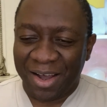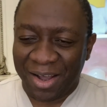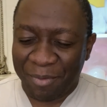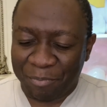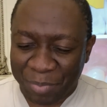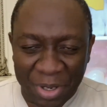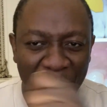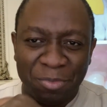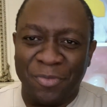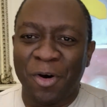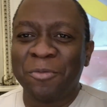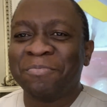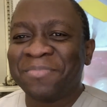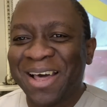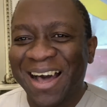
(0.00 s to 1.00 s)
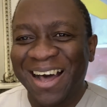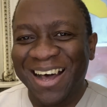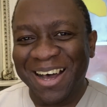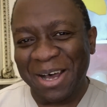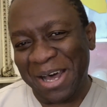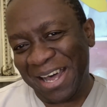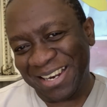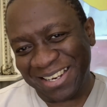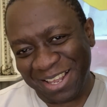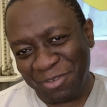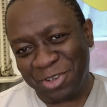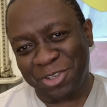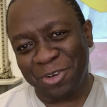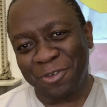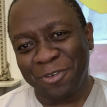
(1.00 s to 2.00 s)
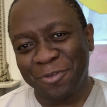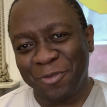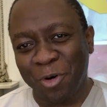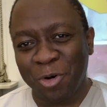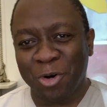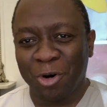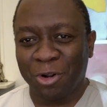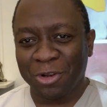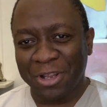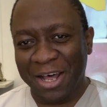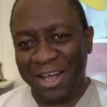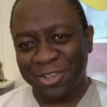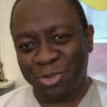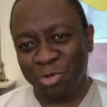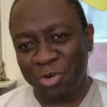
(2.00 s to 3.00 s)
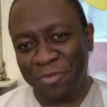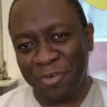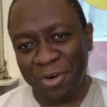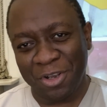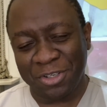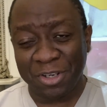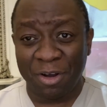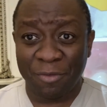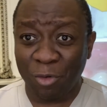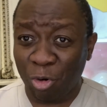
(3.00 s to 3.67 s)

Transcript: pick up the phone and give us a phone call to refer yourself,